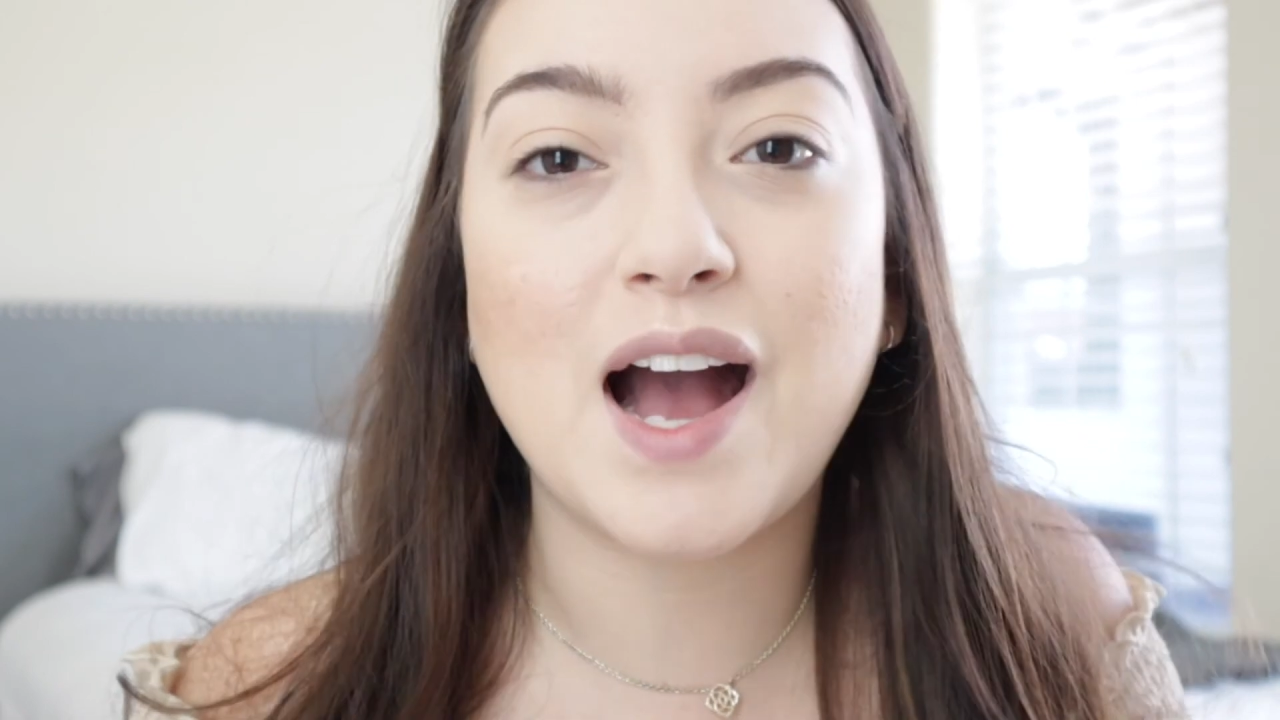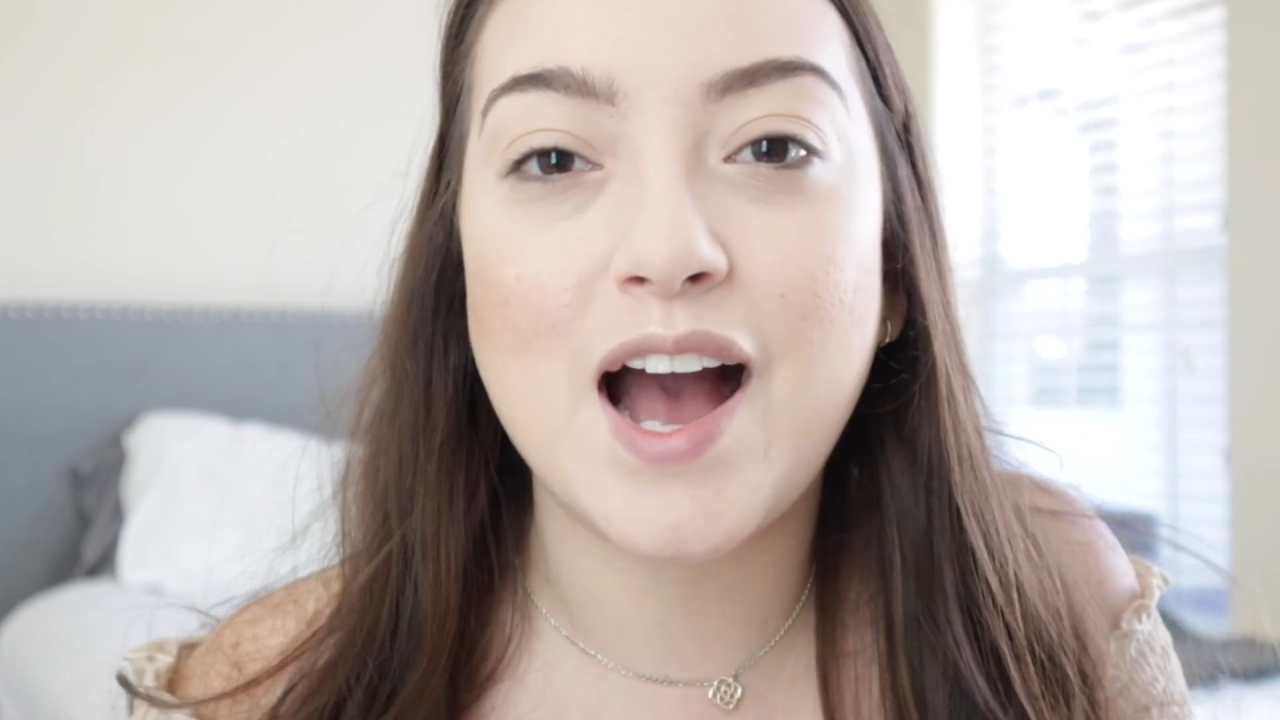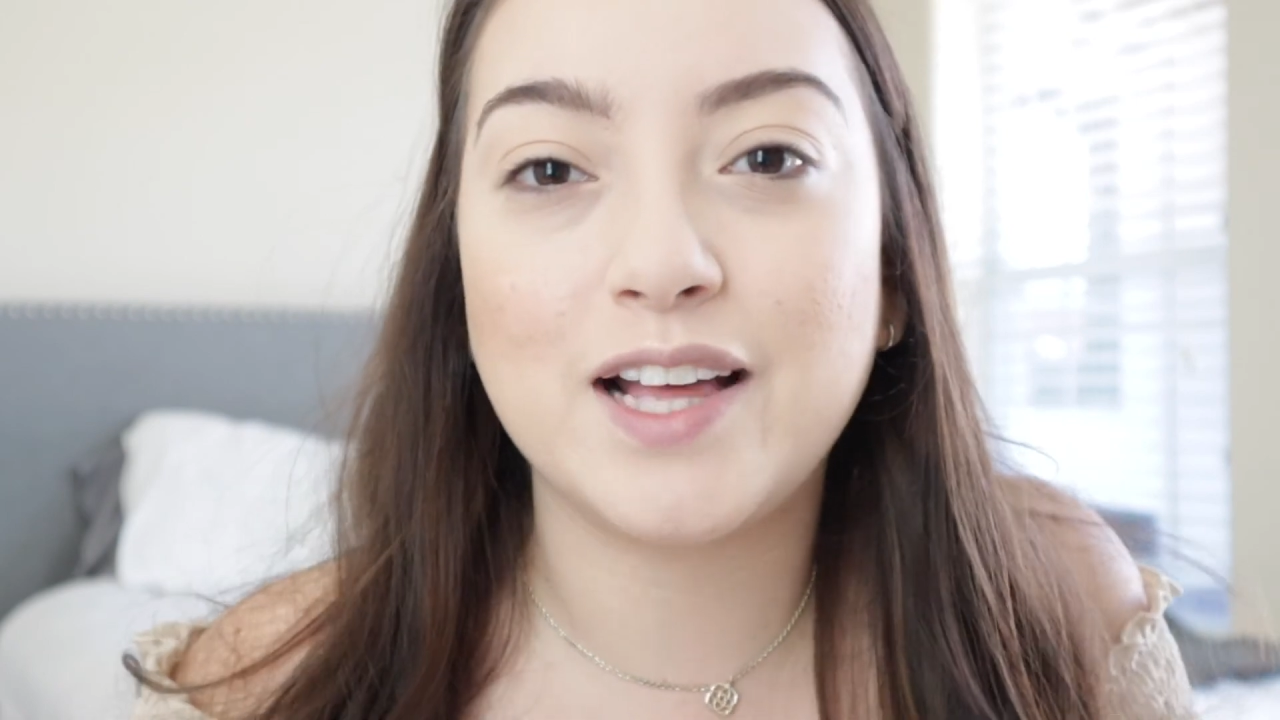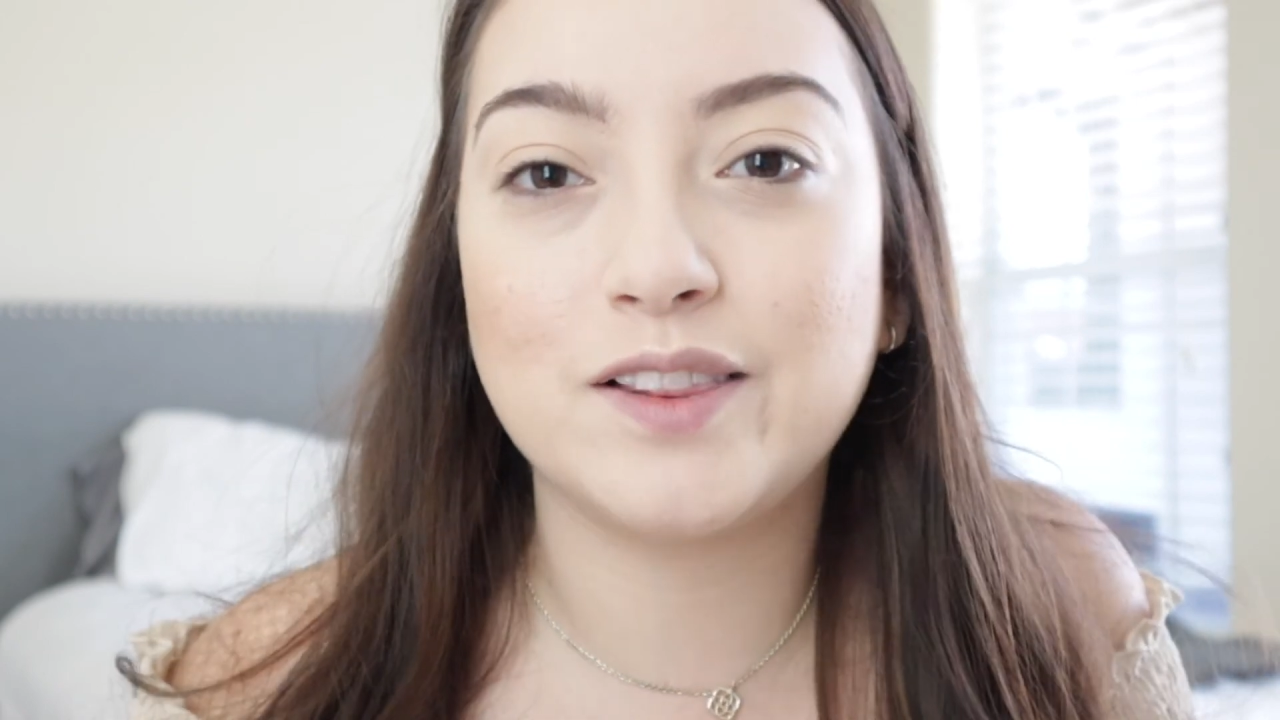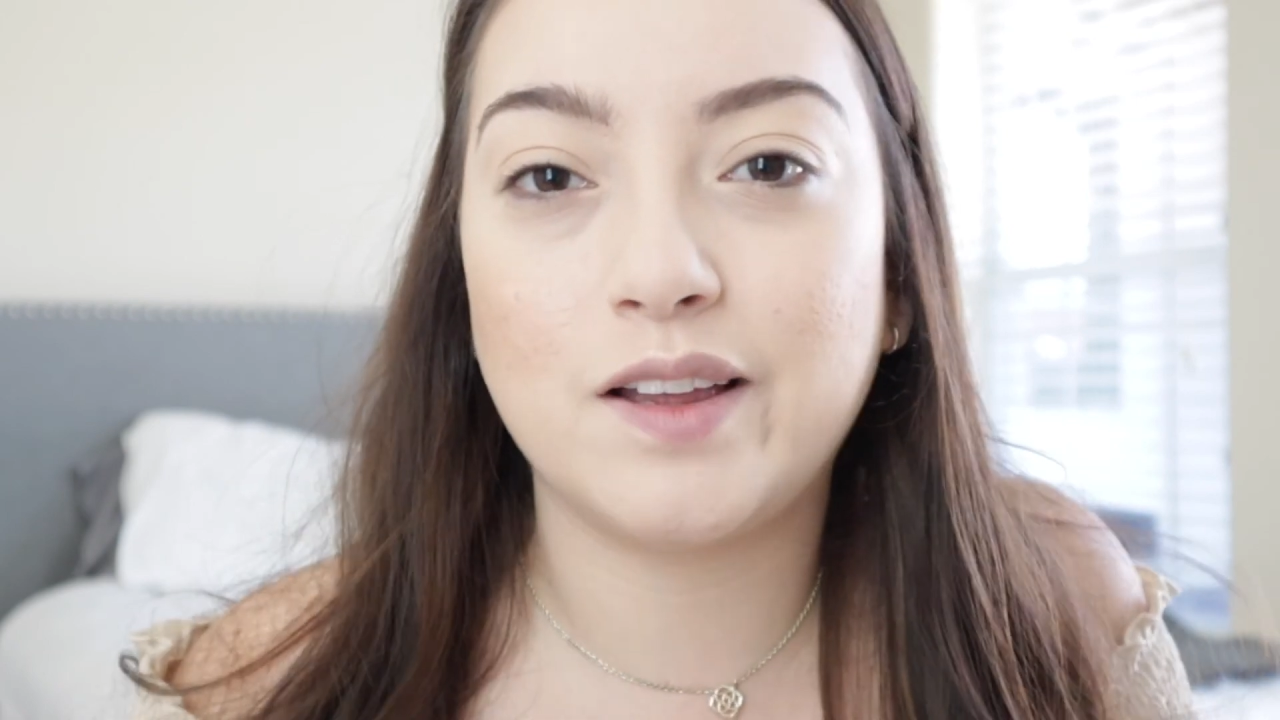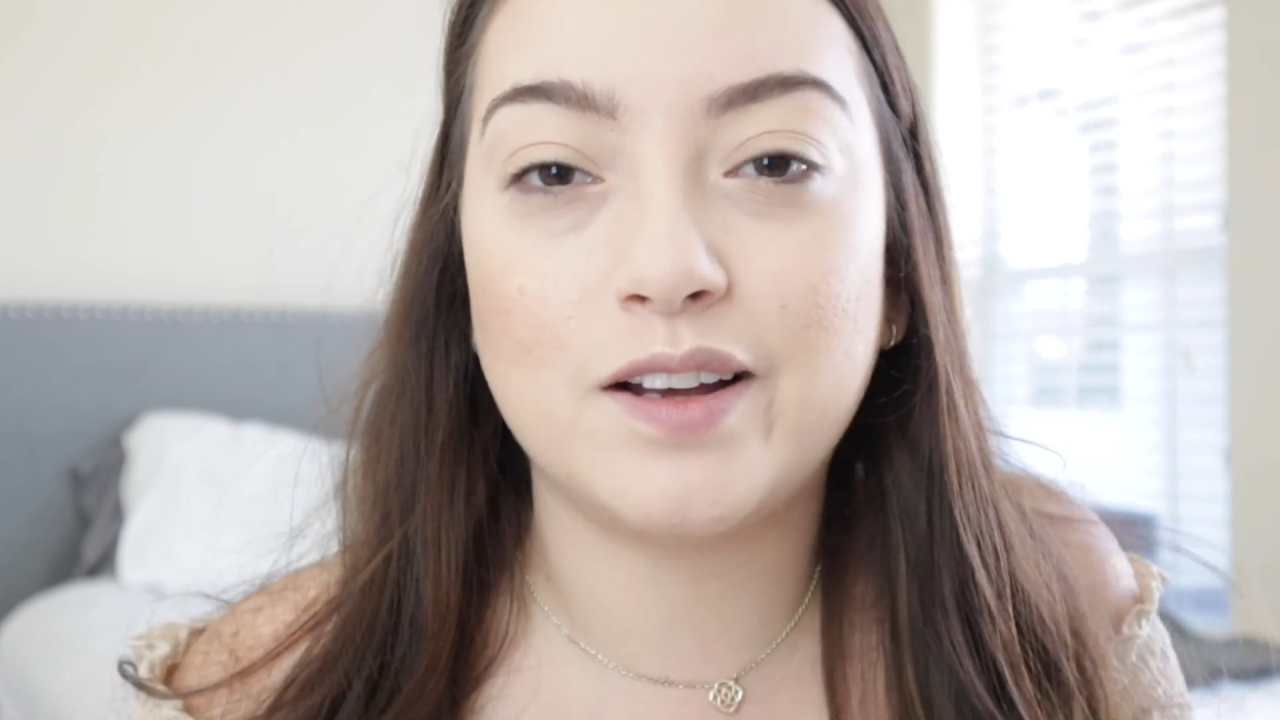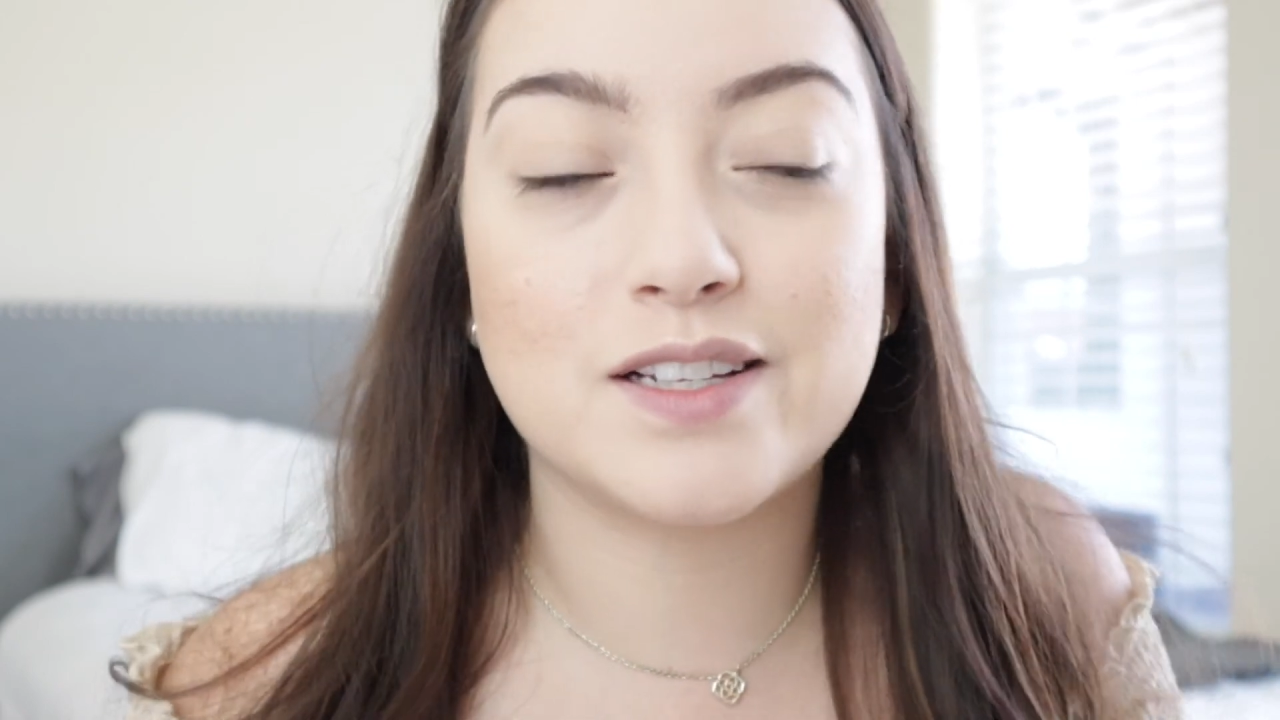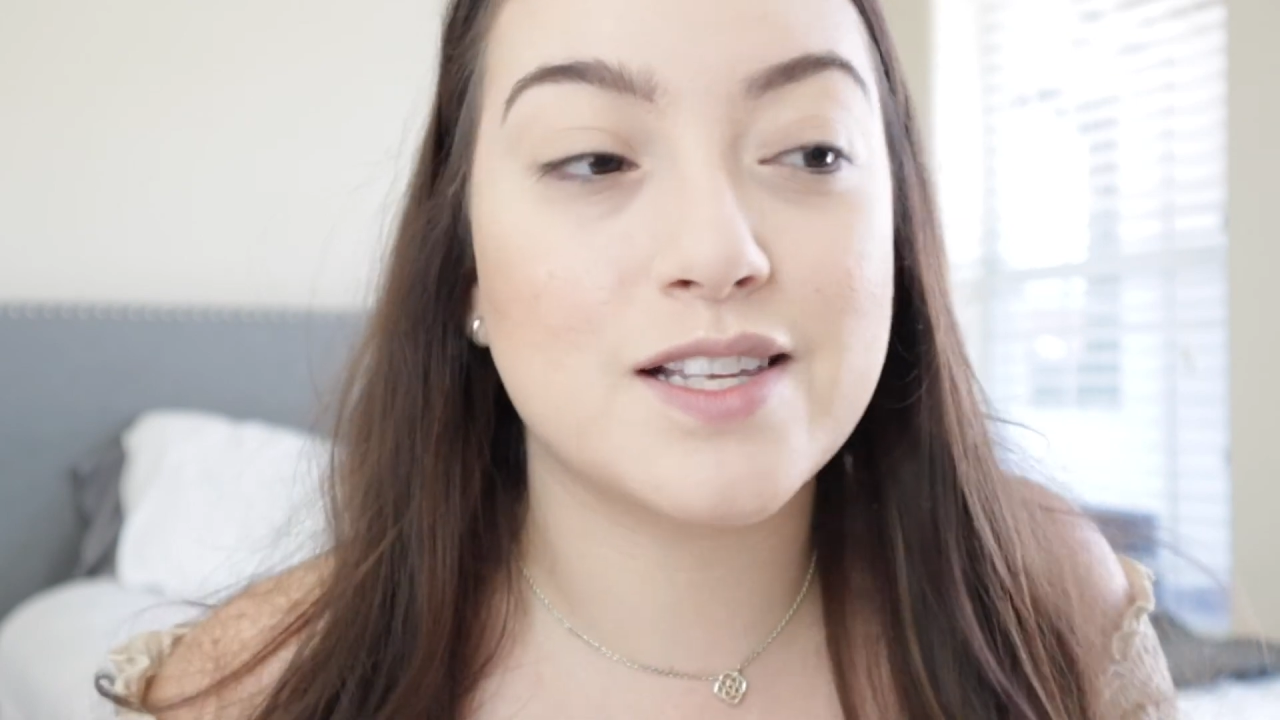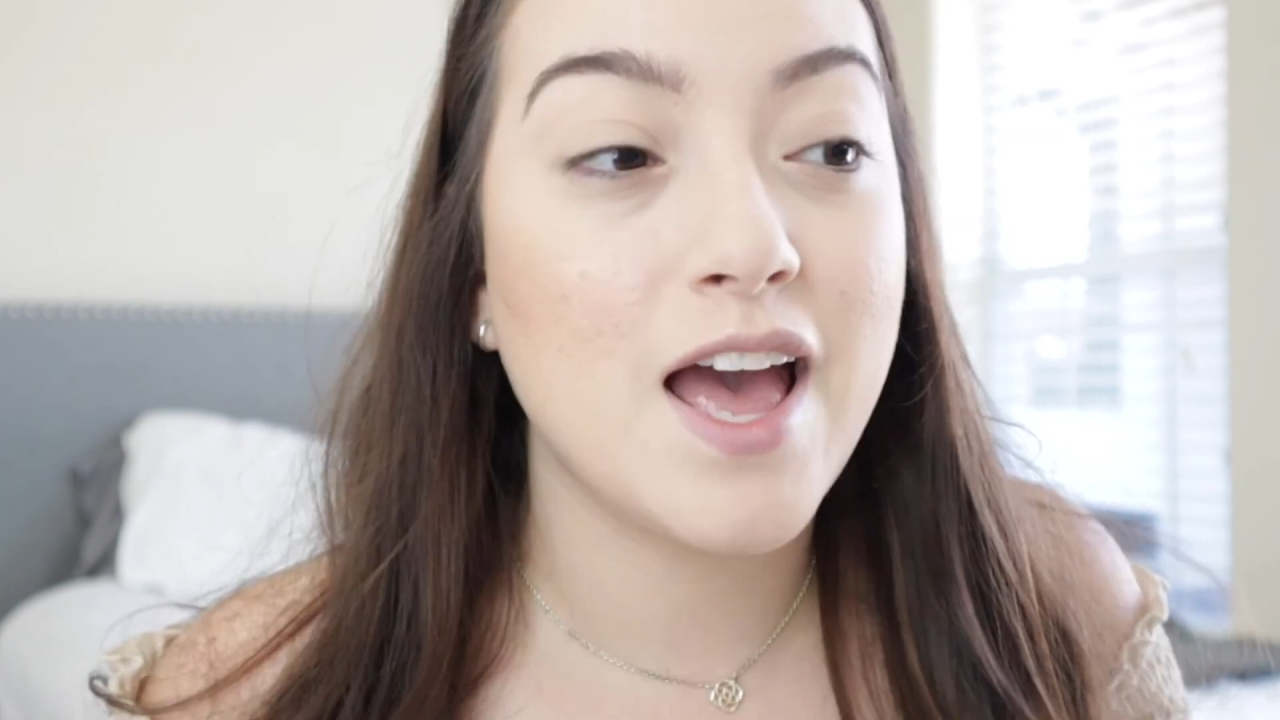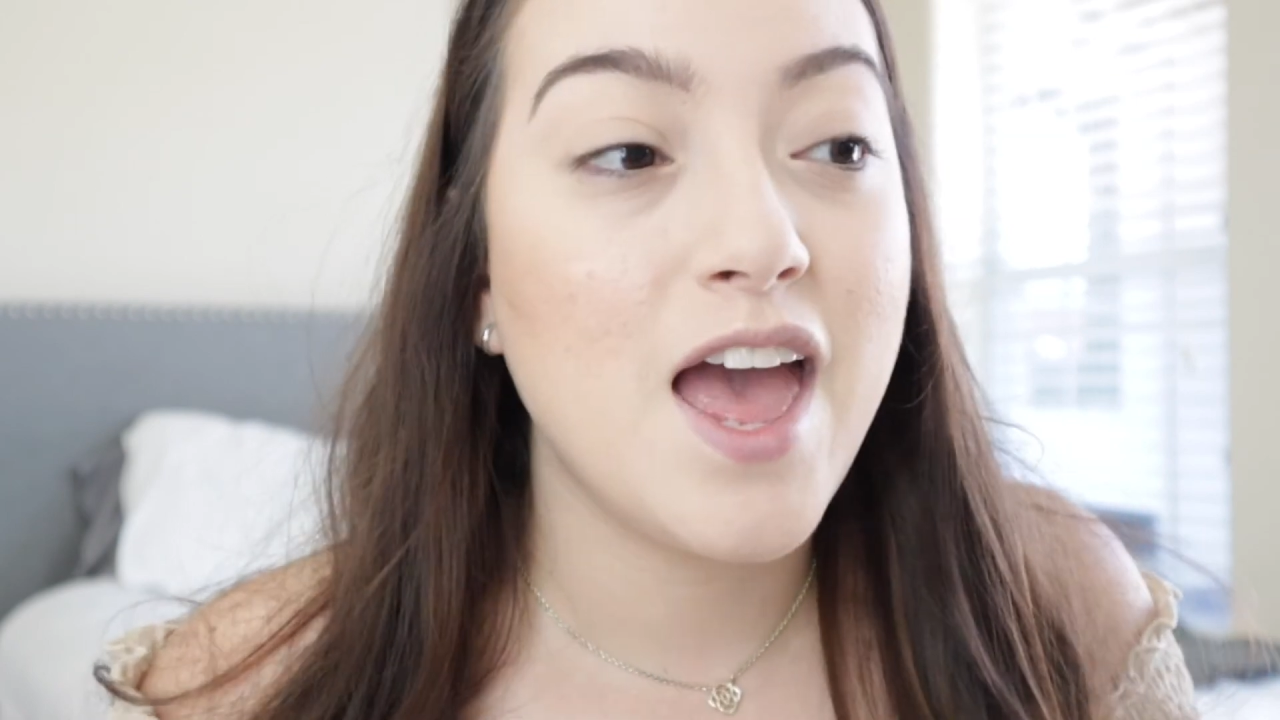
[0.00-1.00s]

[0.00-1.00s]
eye looks,